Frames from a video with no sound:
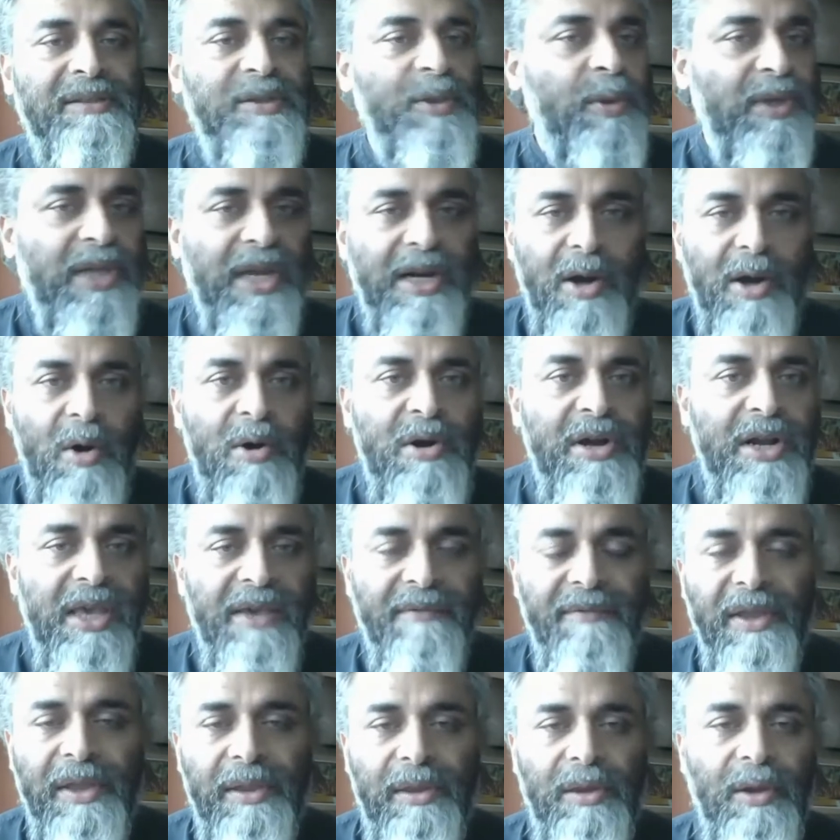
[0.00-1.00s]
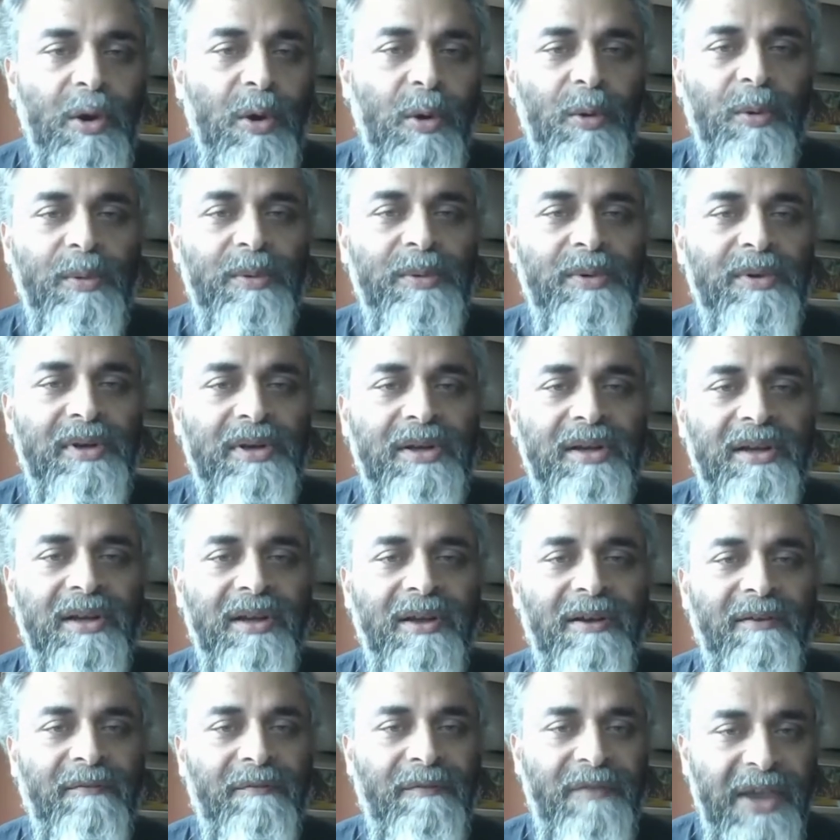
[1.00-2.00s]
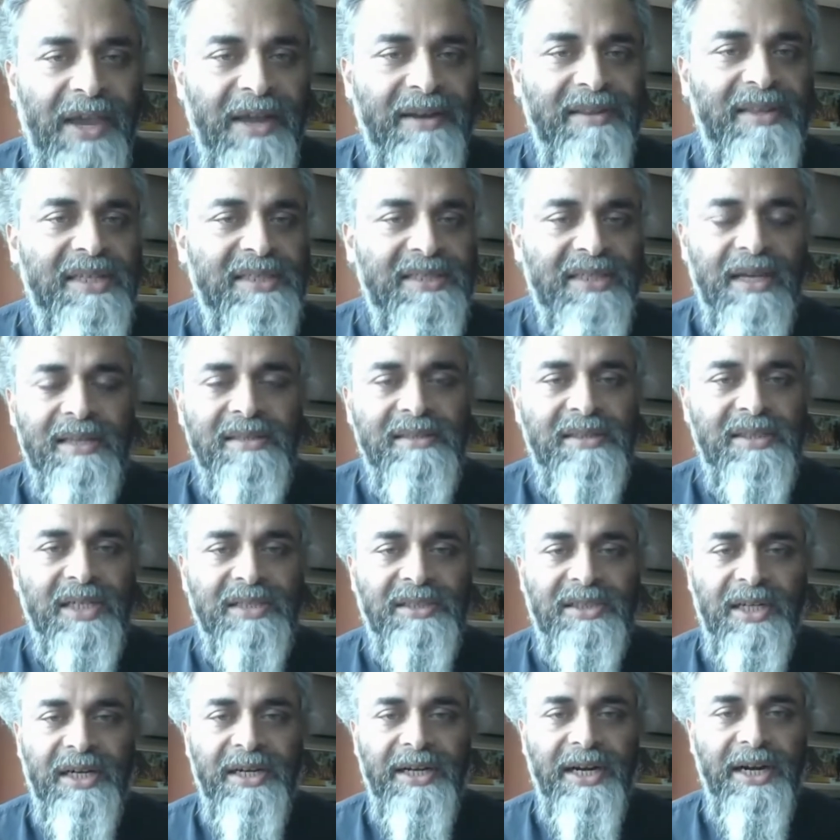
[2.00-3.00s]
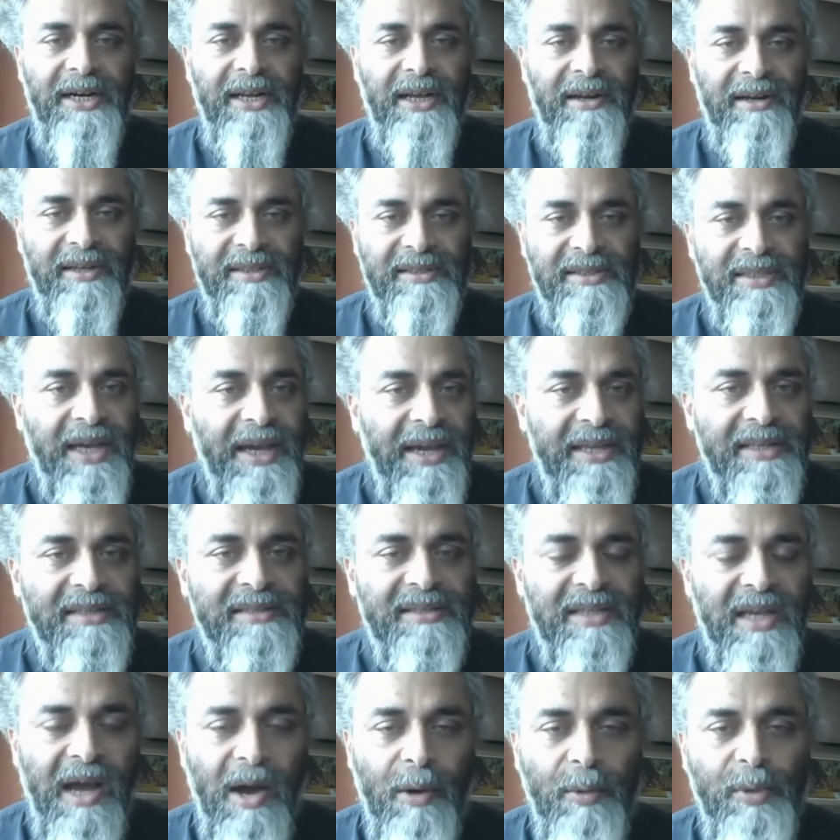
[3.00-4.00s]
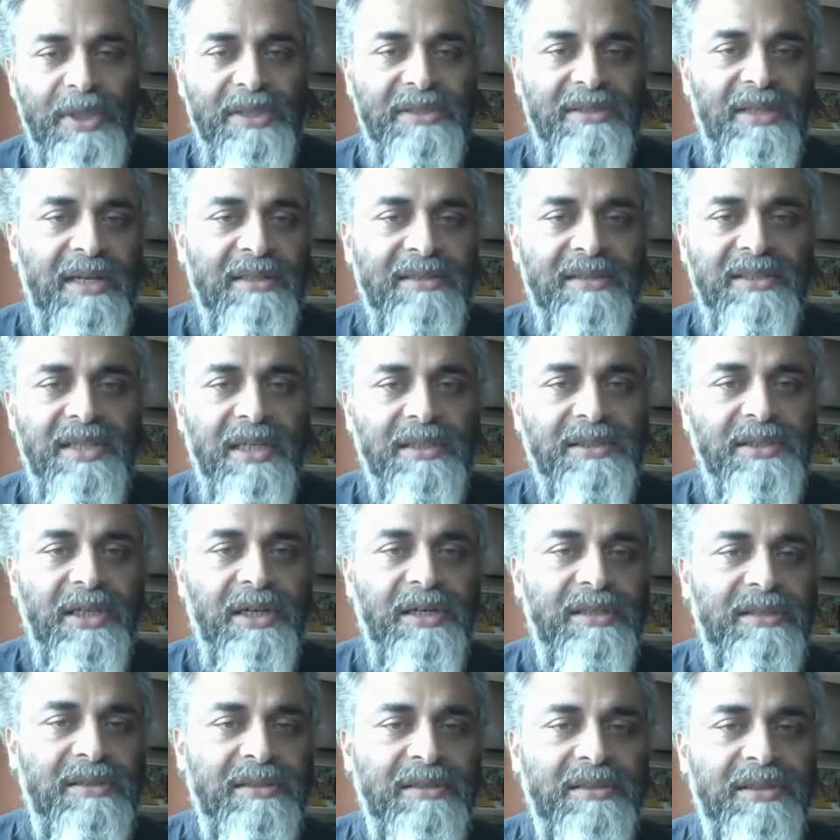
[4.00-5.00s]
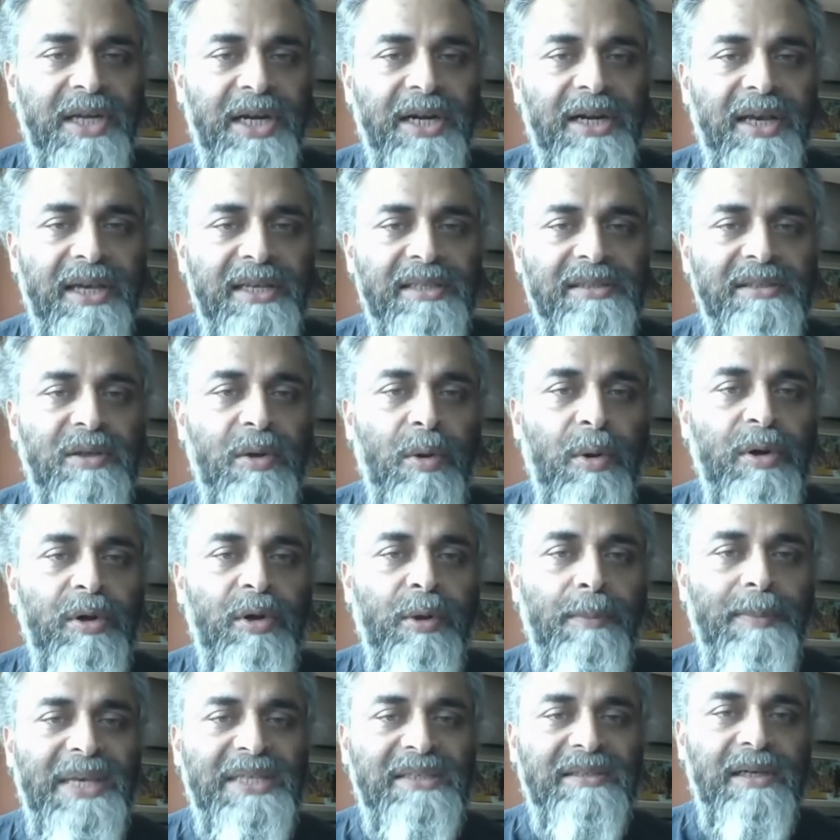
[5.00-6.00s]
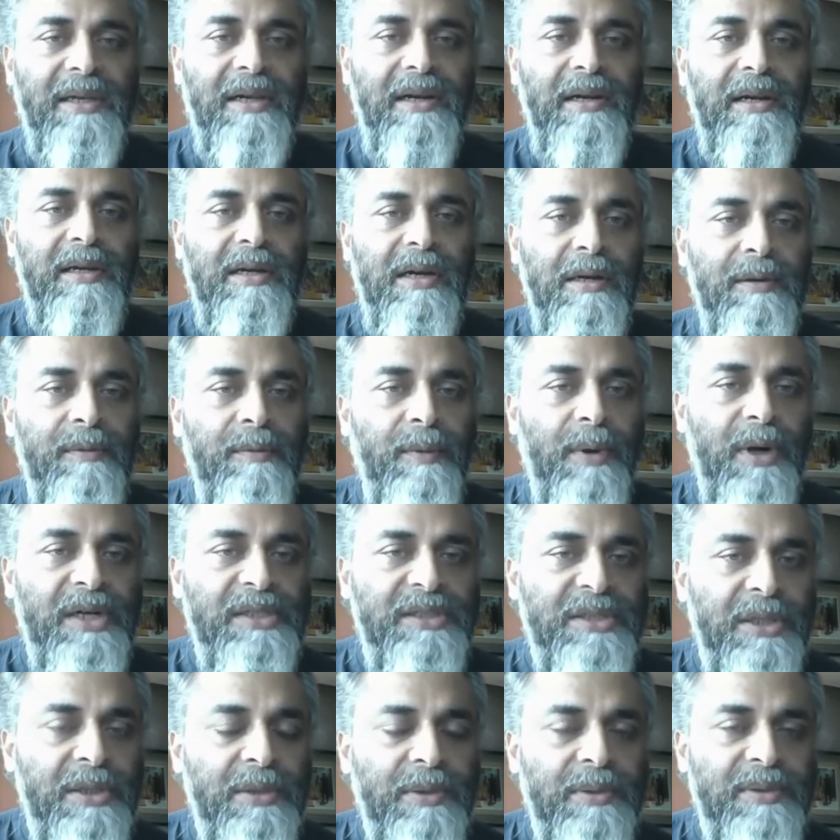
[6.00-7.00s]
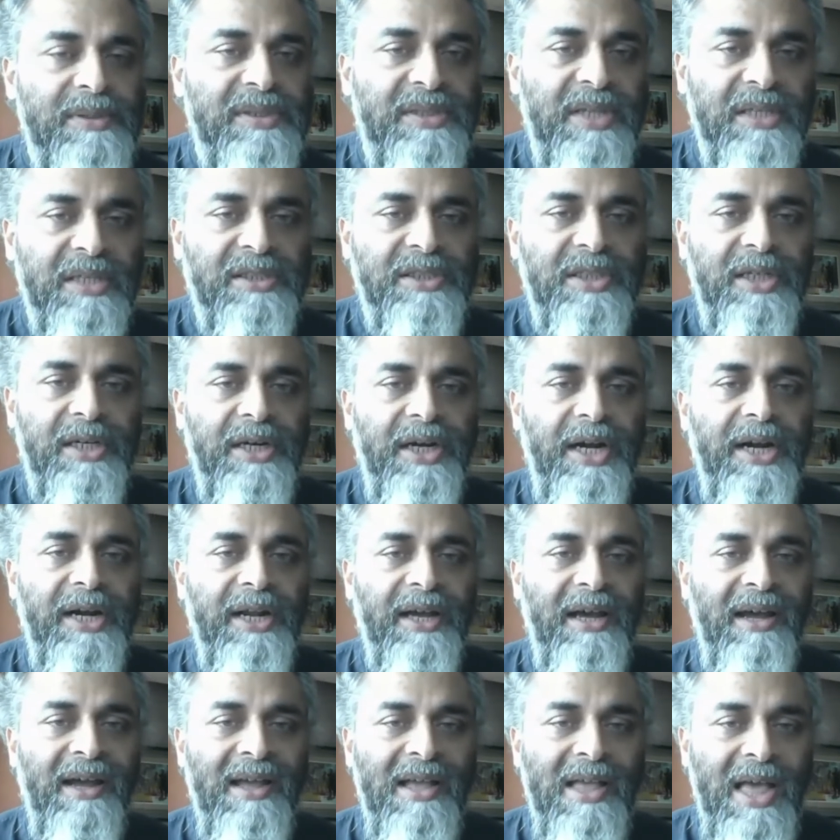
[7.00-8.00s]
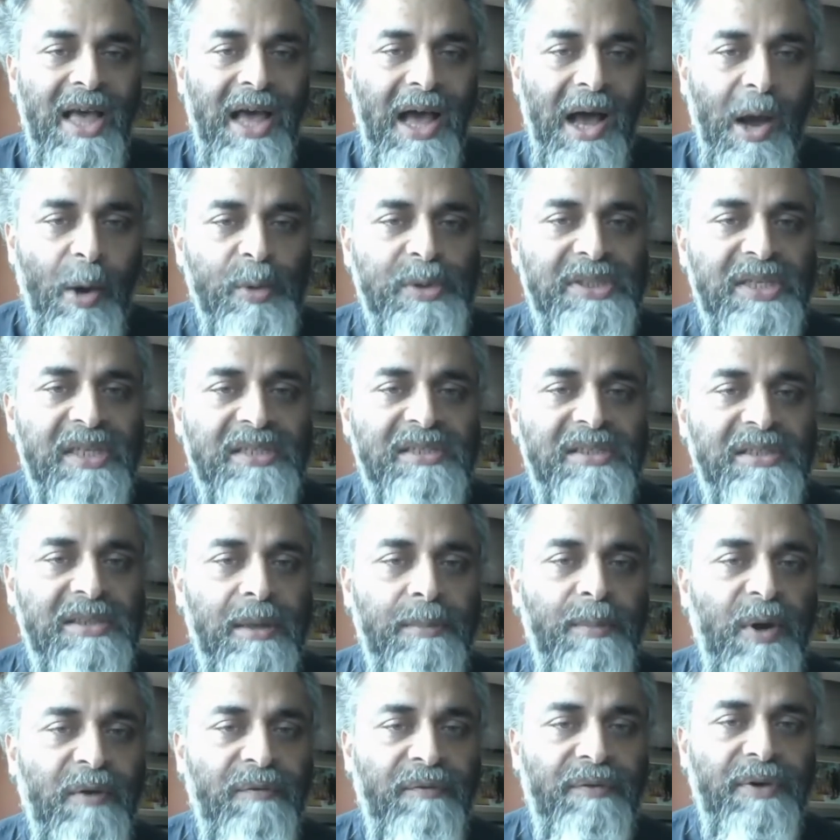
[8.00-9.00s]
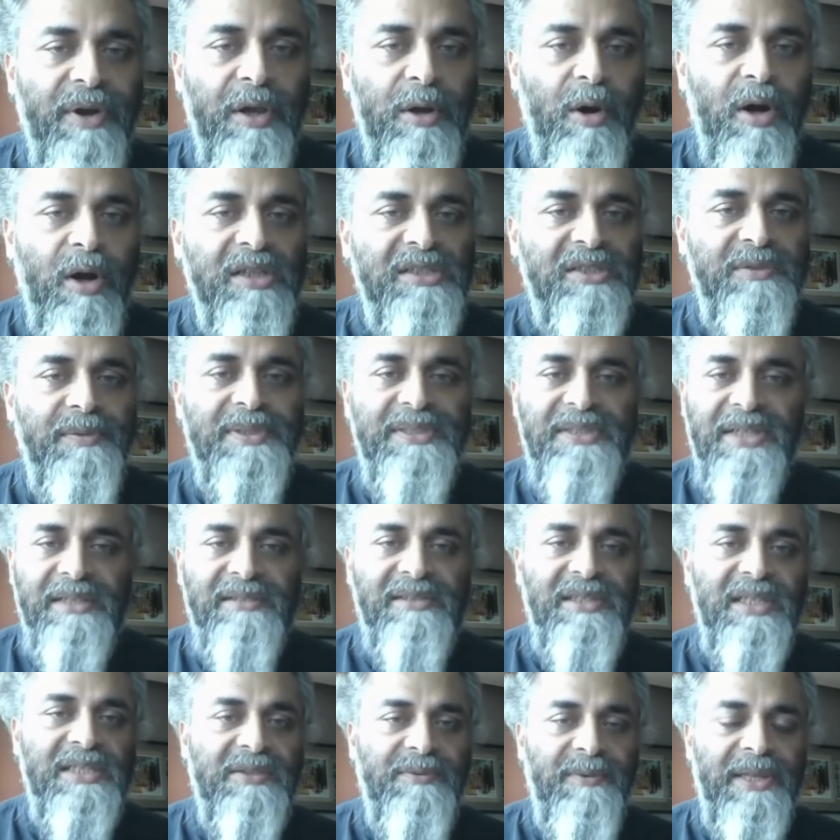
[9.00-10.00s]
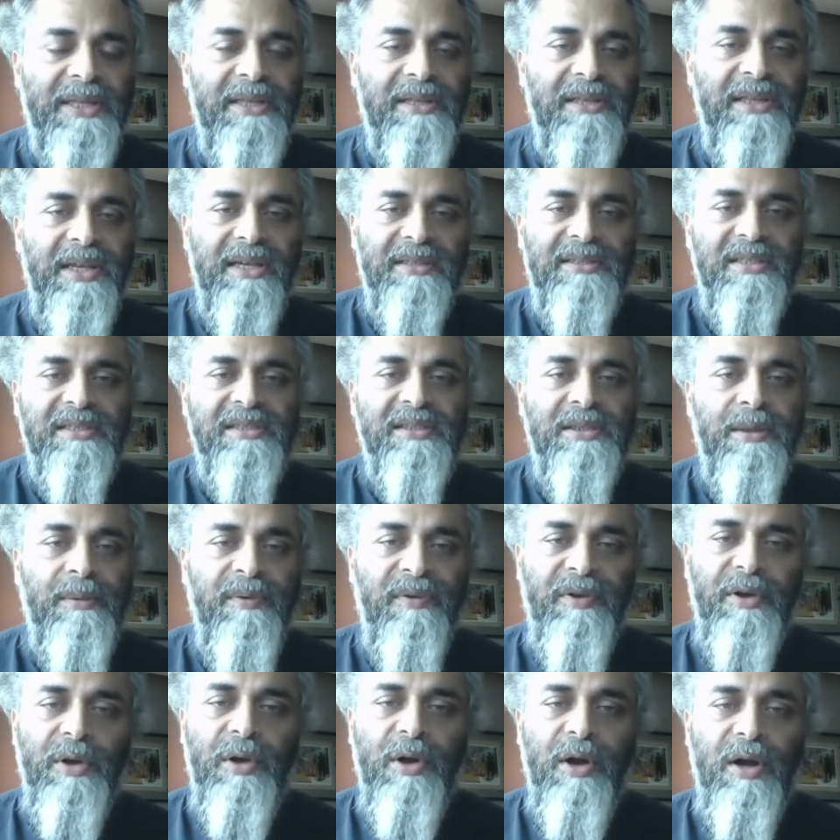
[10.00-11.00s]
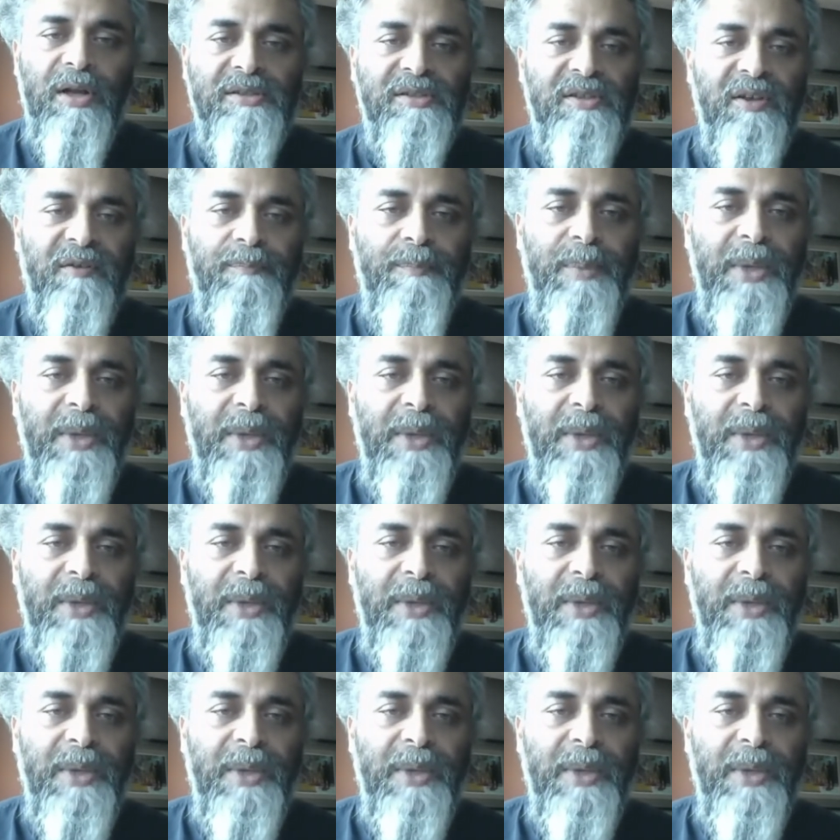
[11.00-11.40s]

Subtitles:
So they don't even know where this unstructured data resides, how this unstructured data is going to basically converge into structured data, how system of records which exist, whether they are system of records